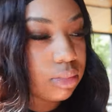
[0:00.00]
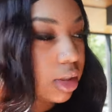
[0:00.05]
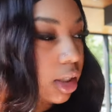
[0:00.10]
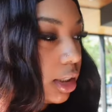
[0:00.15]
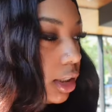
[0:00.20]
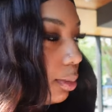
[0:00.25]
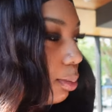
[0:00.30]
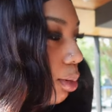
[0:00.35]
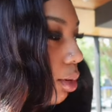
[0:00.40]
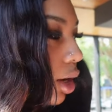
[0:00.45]

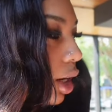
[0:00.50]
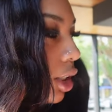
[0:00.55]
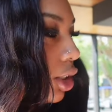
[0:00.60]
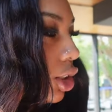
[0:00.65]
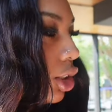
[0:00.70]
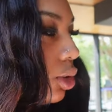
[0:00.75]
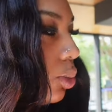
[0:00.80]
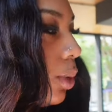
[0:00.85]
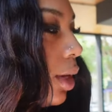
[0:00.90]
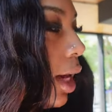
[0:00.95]
This
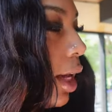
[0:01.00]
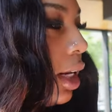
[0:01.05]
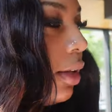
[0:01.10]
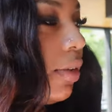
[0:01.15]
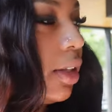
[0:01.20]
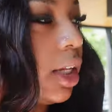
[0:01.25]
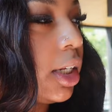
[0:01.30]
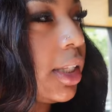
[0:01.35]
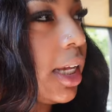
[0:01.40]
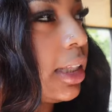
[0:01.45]
brunch, we ain't
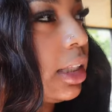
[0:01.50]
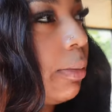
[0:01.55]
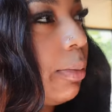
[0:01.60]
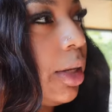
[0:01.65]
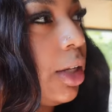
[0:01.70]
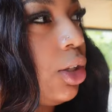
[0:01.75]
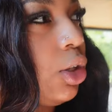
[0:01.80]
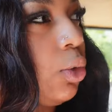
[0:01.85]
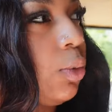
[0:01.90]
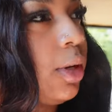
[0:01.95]
even looked at the
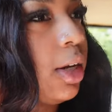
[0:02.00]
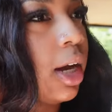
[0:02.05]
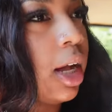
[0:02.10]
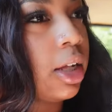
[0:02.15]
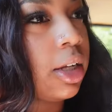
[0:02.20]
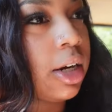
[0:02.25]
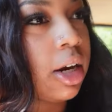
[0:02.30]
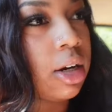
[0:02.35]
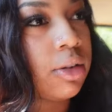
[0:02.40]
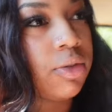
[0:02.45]
menu. We
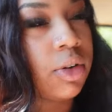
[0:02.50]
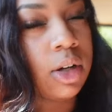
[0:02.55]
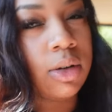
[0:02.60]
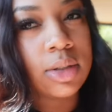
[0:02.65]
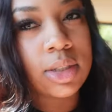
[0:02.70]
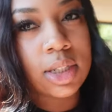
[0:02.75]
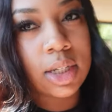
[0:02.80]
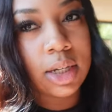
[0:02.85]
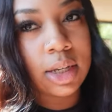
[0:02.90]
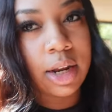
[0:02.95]
all in our
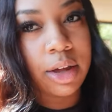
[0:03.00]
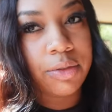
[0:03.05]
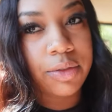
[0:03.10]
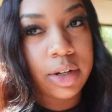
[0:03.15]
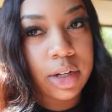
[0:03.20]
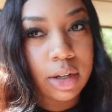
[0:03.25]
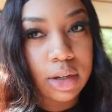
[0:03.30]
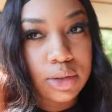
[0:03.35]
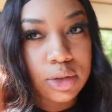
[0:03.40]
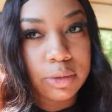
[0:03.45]
phones looking at
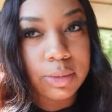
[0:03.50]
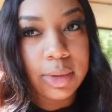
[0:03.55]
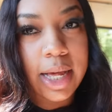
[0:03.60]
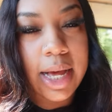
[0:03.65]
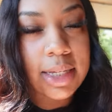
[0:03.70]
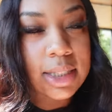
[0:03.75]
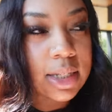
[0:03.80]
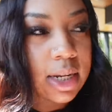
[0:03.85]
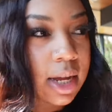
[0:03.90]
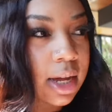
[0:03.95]
videos from
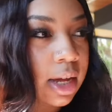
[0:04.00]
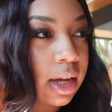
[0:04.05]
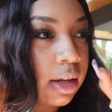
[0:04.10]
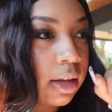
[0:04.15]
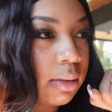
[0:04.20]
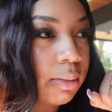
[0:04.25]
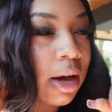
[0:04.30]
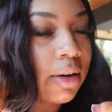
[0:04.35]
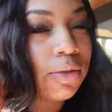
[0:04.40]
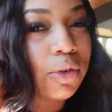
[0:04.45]
last night.
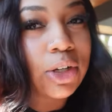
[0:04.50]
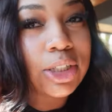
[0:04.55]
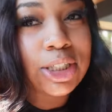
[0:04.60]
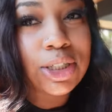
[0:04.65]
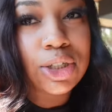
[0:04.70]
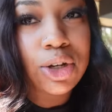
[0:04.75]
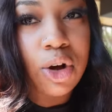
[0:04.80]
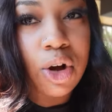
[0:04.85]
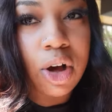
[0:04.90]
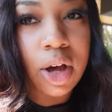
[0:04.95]
My voice
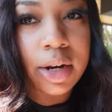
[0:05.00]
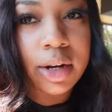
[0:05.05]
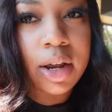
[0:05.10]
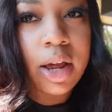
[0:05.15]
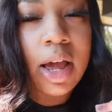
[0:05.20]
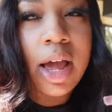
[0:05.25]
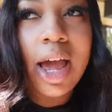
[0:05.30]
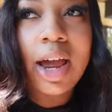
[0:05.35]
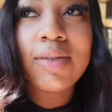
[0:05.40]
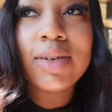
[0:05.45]
is gone.
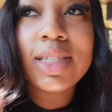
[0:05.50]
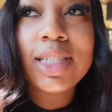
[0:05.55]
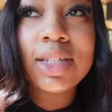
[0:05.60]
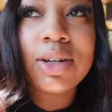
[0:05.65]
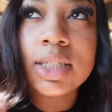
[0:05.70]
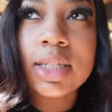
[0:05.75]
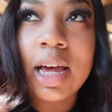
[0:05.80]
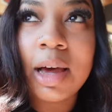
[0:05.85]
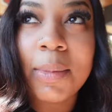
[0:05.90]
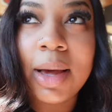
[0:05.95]
Every
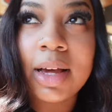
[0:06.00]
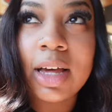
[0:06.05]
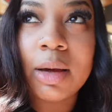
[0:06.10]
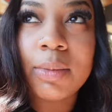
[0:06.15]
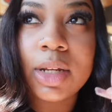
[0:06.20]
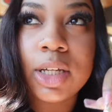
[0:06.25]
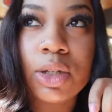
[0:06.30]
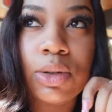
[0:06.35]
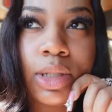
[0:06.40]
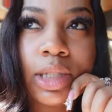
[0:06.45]
single time I come
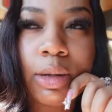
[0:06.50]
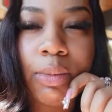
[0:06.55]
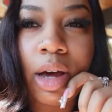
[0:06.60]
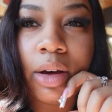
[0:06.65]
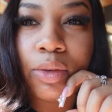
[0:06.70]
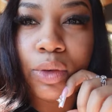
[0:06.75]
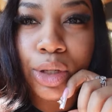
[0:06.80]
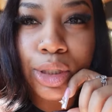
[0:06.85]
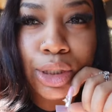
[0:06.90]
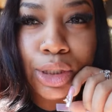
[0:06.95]
to Houston, my
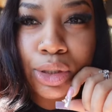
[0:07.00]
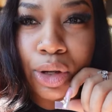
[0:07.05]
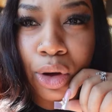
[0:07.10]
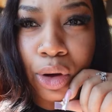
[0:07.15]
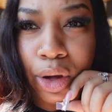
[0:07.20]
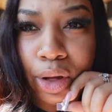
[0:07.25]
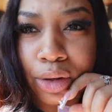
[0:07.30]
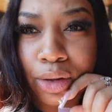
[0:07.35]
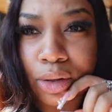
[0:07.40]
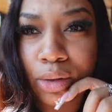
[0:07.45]
voice is
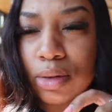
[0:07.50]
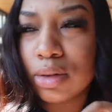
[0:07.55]
gone.